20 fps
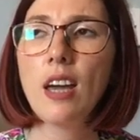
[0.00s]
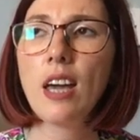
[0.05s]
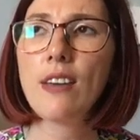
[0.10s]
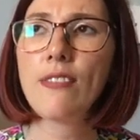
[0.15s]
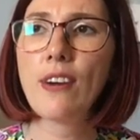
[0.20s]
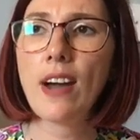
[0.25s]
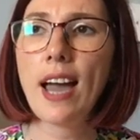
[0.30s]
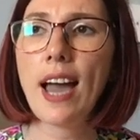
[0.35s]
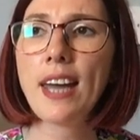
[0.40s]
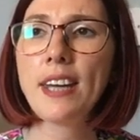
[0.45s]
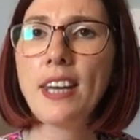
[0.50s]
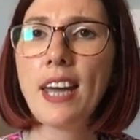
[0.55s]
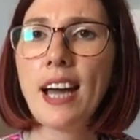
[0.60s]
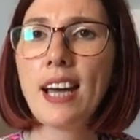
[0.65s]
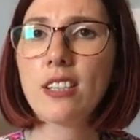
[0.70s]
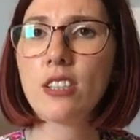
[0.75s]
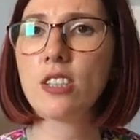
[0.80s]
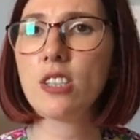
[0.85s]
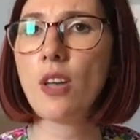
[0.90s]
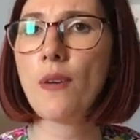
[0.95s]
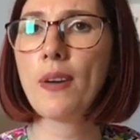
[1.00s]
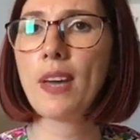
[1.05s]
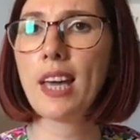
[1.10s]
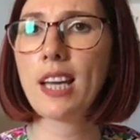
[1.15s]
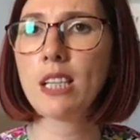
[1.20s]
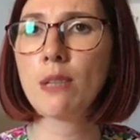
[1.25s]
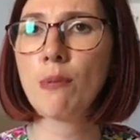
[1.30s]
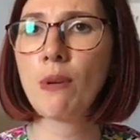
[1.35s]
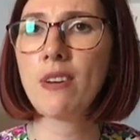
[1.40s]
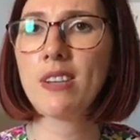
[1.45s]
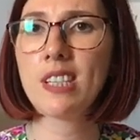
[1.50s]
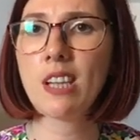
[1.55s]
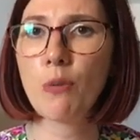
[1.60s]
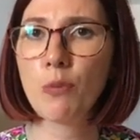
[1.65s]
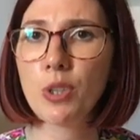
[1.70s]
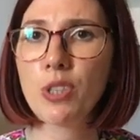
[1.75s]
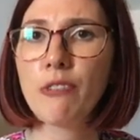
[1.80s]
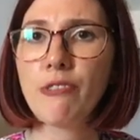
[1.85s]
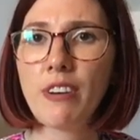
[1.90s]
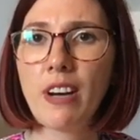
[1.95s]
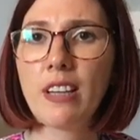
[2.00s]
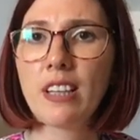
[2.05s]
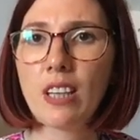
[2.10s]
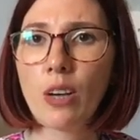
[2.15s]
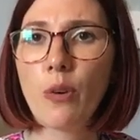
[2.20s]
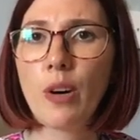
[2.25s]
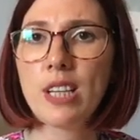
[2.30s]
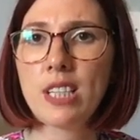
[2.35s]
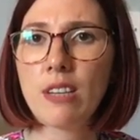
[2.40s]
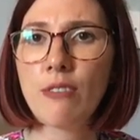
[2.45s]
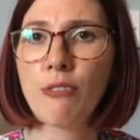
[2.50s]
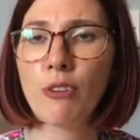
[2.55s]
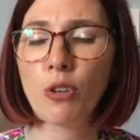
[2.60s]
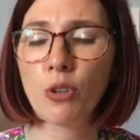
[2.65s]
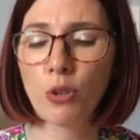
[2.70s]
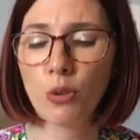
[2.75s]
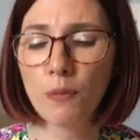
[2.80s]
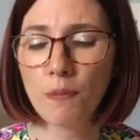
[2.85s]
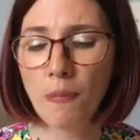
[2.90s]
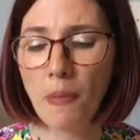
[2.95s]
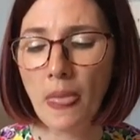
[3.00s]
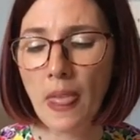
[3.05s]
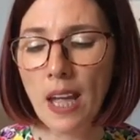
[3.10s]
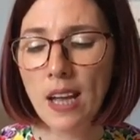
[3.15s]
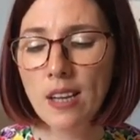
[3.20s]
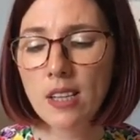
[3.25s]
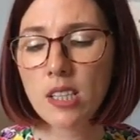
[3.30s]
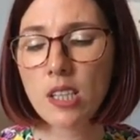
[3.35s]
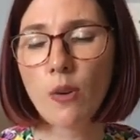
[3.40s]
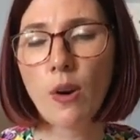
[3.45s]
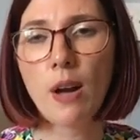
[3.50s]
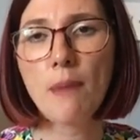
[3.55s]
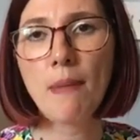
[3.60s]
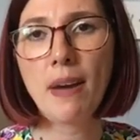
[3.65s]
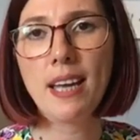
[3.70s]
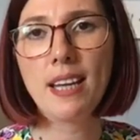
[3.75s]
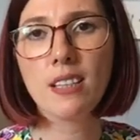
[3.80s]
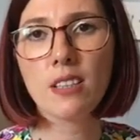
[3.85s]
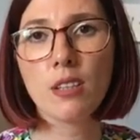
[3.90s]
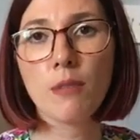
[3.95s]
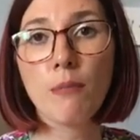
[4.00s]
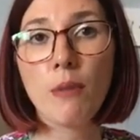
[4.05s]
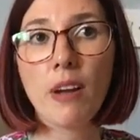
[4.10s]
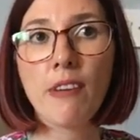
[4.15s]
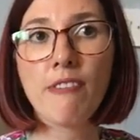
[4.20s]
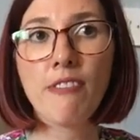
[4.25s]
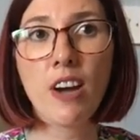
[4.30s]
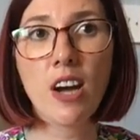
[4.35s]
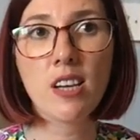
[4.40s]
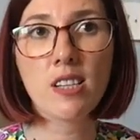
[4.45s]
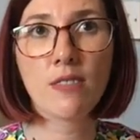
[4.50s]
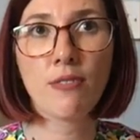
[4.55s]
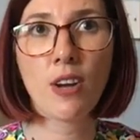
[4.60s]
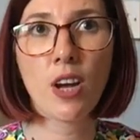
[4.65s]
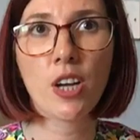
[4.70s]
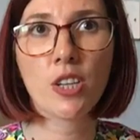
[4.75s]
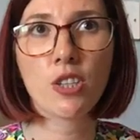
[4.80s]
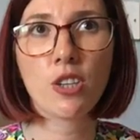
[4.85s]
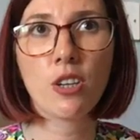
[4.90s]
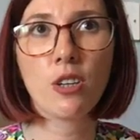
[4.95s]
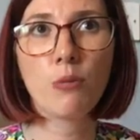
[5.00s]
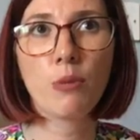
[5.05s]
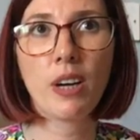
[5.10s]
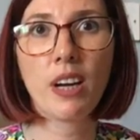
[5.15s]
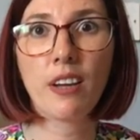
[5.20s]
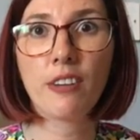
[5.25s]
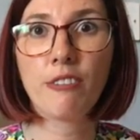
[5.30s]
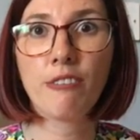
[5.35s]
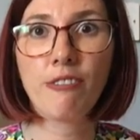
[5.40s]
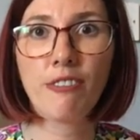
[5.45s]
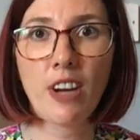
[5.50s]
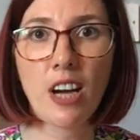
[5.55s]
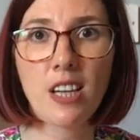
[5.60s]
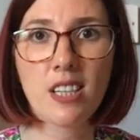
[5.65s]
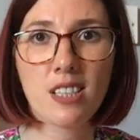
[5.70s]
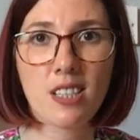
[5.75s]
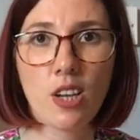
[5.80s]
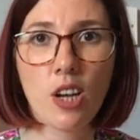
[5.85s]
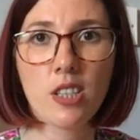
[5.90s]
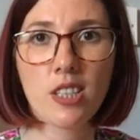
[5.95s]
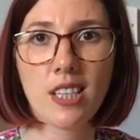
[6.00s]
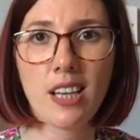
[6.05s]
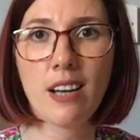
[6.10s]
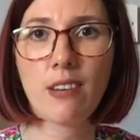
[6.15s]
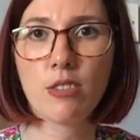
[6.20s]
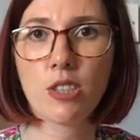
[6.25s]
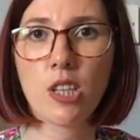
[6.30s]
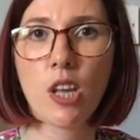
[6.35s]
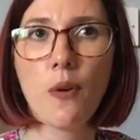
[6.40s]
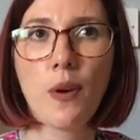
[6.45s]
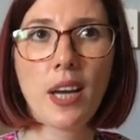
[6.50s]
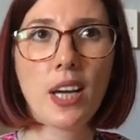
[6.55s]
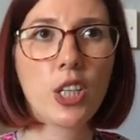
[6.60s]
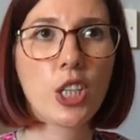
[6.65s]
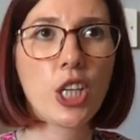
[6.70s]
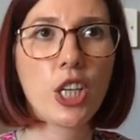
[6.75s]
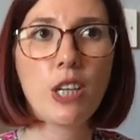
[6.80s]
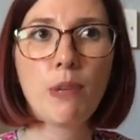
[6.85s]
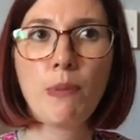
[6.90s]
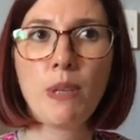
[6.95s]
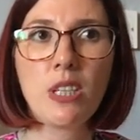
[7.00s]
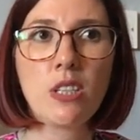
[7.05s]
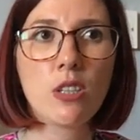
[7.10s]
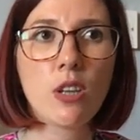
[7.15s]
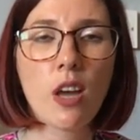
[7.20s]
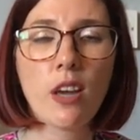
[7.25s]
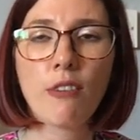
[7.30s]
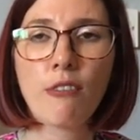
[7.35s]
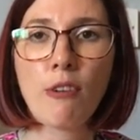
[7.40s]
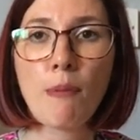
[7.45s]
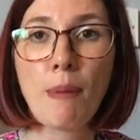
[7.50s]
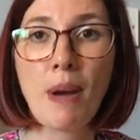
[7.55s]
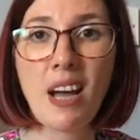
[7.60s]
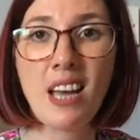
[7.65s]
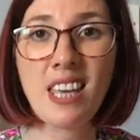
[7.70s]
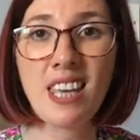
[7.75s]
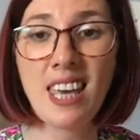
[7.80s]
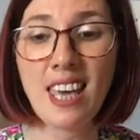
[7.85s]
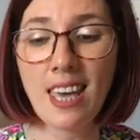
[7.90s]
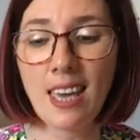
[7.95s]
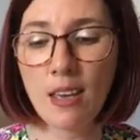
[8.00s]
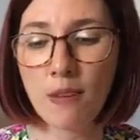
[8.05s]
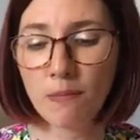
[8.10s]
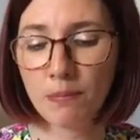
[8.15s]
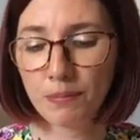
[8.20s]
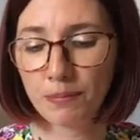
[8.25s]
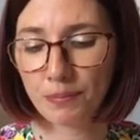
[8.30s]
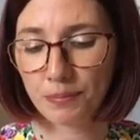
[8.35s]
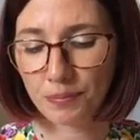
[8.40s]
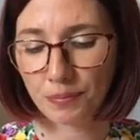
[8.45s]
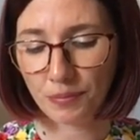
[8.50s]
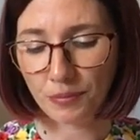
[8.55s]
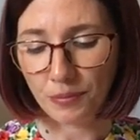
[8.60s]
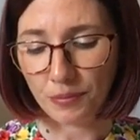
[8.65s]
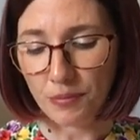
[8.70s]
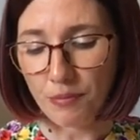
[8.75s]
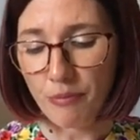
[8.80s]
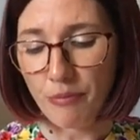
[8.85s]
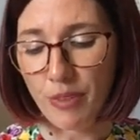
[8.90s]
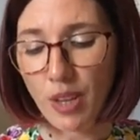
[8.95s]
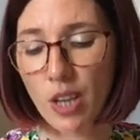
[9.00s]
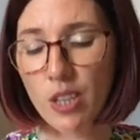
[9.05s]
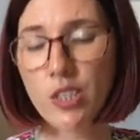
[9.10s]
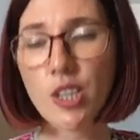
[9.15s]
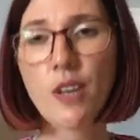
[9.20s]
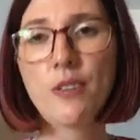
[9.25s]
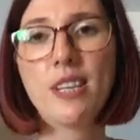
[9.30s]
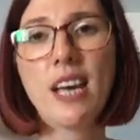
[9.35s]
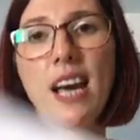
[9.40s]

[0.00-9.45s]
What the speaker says: if I hadn't had sewing experience I would have found it quite difficult. So I made my first version when I'd first started out sewing. I'd only been sewing for about a year. So to